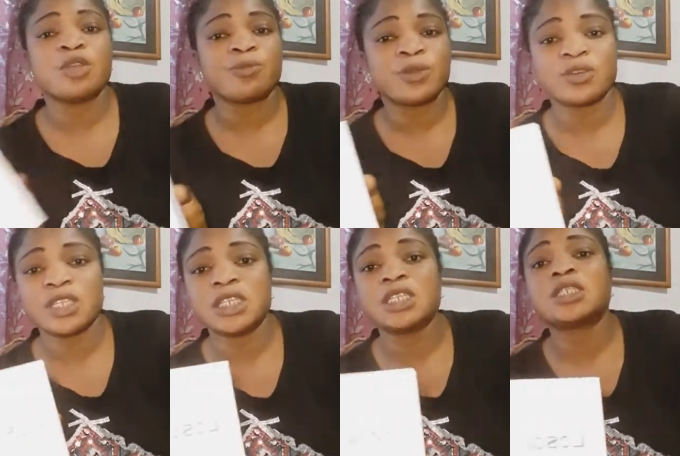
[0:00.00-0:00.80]
me
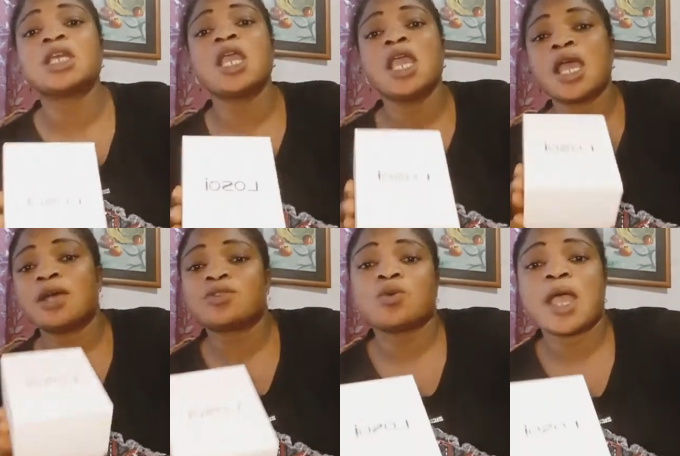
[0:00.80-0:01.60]
uploading it?
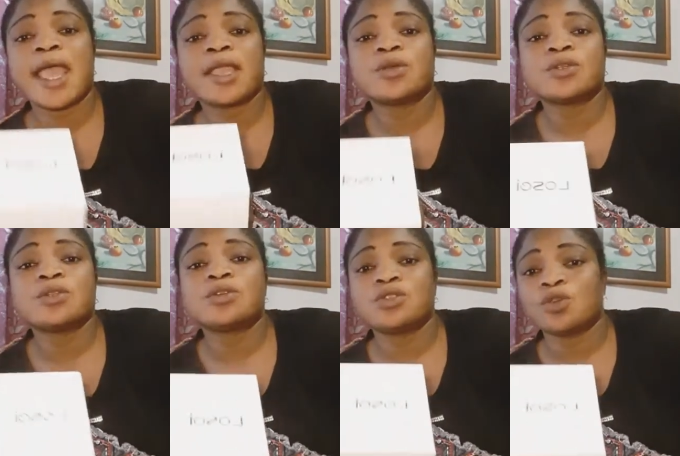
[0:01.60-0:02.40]
So I could
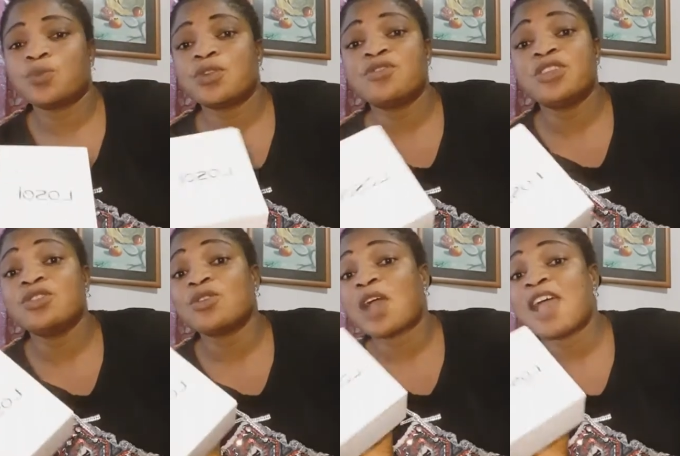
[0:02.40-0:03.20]
not upload
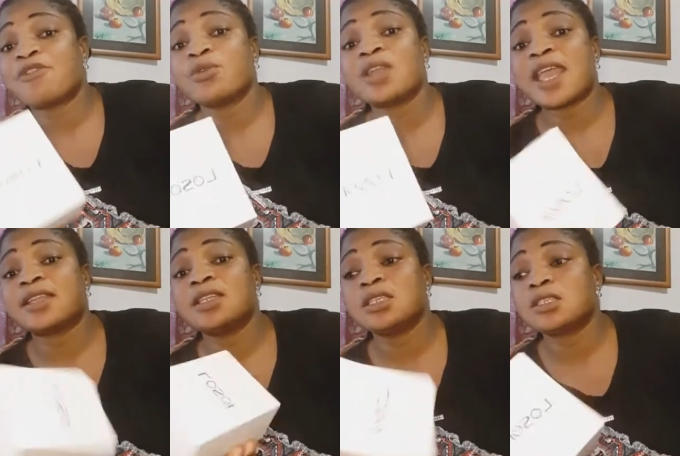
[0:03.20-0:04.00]
video. I feel
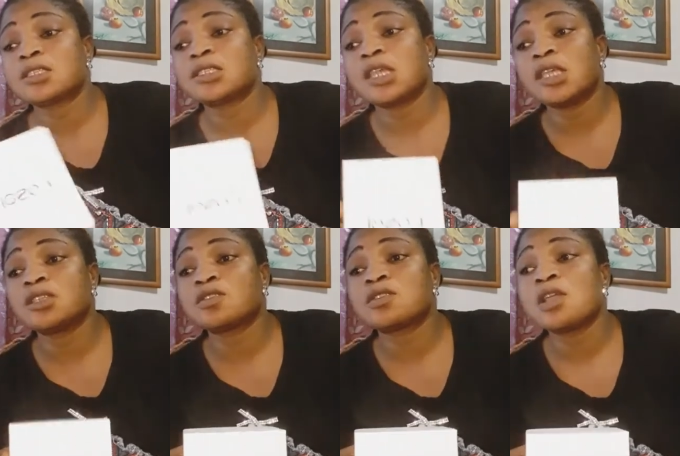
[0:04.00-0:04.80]
like these
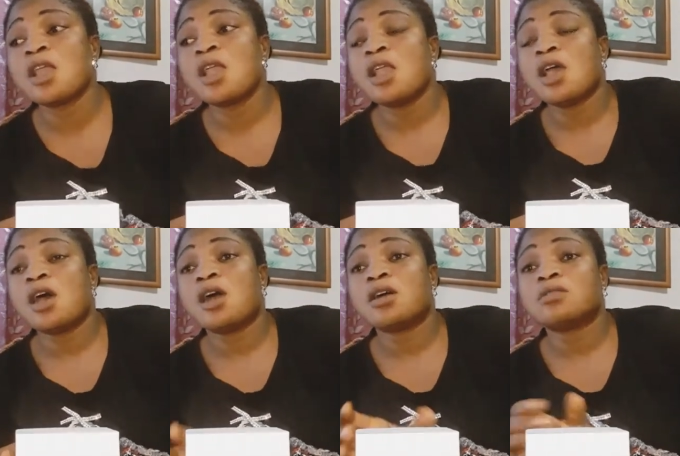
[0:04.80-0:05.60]
things
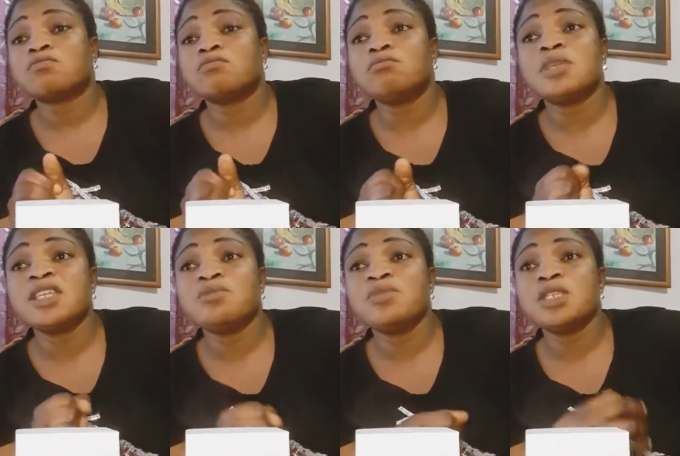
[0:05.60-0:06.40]

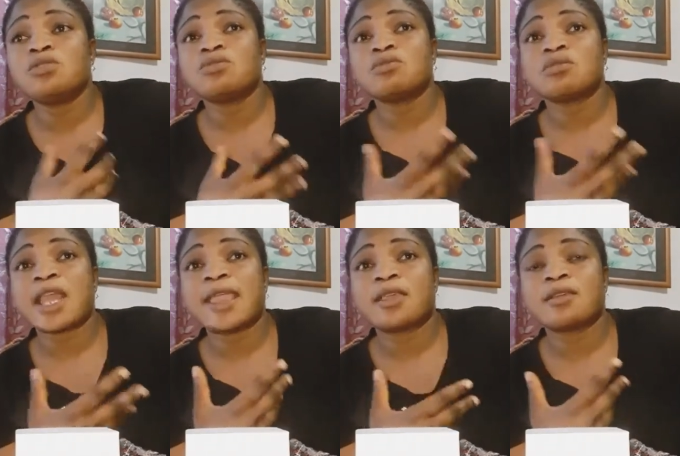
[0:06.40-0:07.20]
make me to,
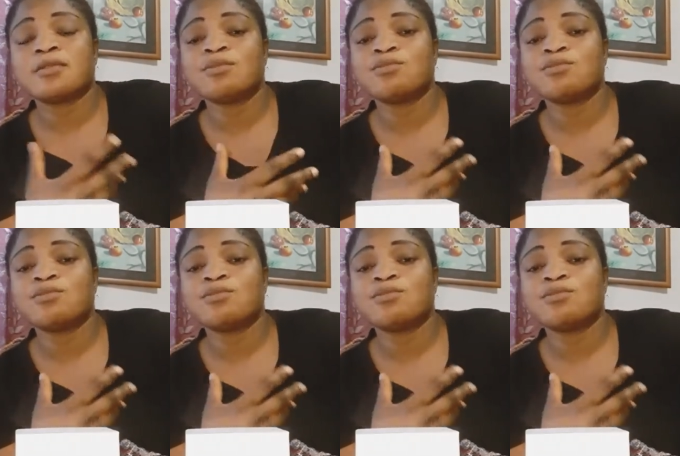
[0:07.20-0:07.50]
like,